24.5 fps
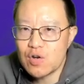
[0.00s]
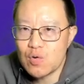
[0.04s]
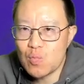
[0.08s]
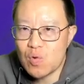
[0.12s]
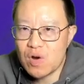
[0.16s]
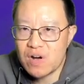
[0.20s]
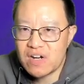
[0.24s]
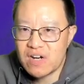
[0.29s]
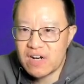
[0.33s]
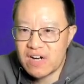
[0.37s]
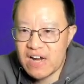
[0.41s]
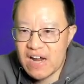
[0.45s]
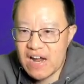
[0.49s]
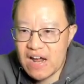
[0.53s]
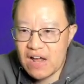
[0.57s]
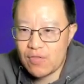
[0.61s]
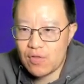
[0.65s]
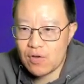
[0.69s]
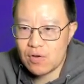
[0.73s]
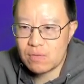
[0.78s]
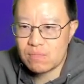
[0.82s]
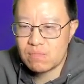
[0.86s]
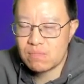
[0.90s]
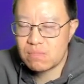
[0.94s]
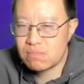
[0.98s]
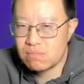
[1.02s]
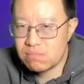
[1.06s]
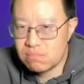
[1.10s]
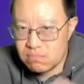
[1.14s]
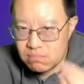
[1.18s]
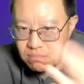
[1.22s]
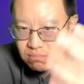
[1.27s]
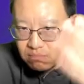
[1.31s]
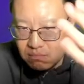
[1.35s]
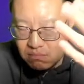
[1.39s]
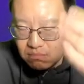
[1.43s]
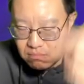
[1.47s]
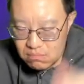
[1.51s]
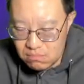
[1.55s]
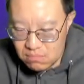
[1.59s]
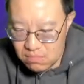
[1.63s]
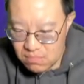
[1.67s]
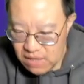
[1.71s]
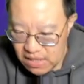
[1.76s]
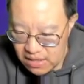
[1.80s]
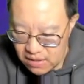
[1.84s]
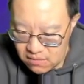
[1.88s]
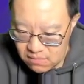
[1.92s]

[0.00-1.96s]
want to gather? Well,